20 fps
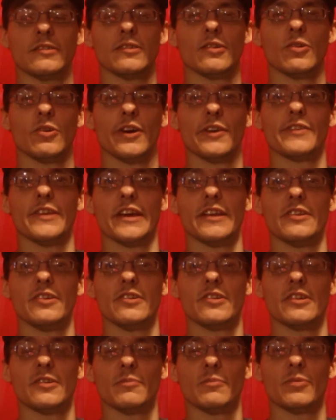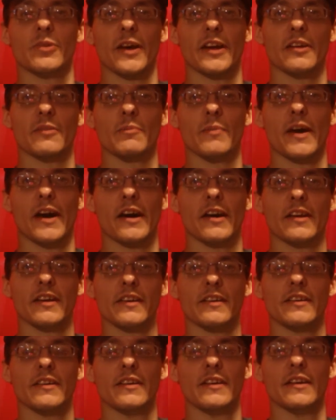Or if they do complain about
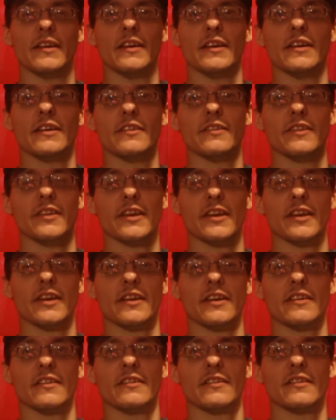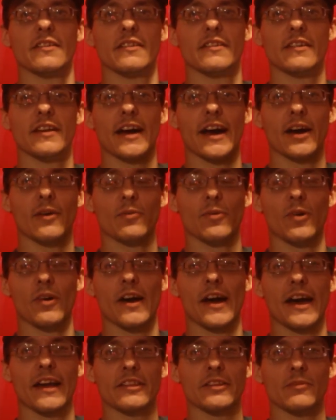it, then I won't
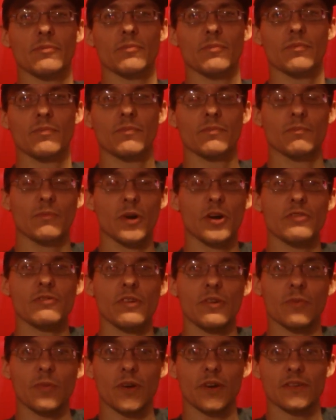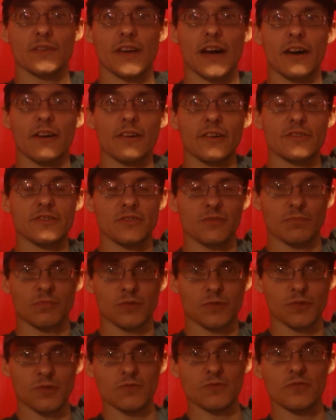have to move it because I was
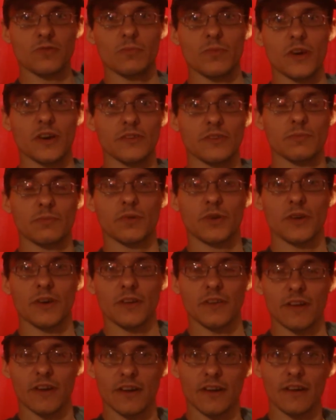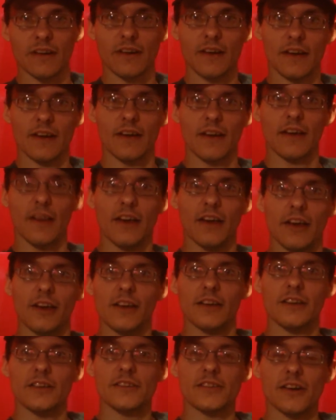approved to be able to put it there.
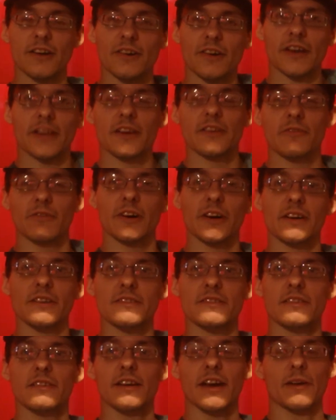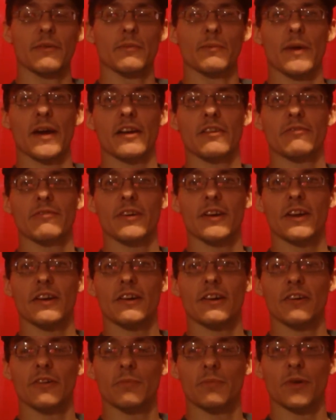So anyways, I'm going to make a
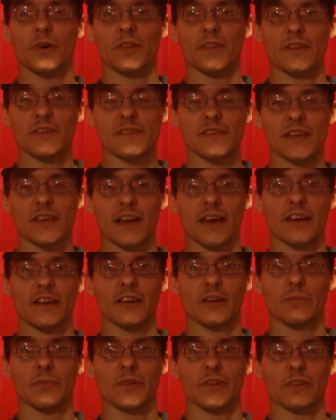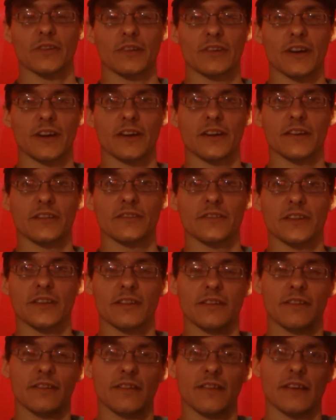video putting the sign up in the ground,
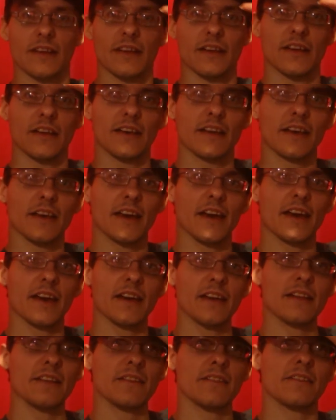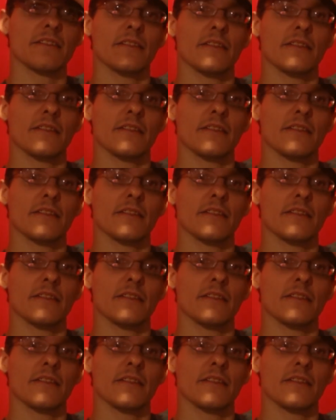and